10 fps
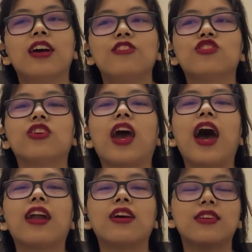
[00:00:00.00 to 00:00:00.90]
and she
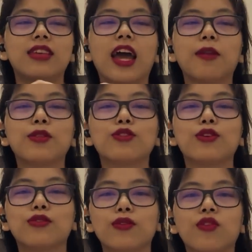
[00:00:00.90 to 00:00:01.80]
had assignments
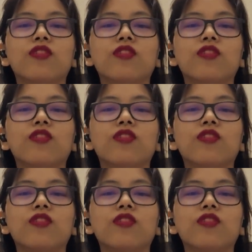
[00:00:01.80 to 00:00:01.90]
also.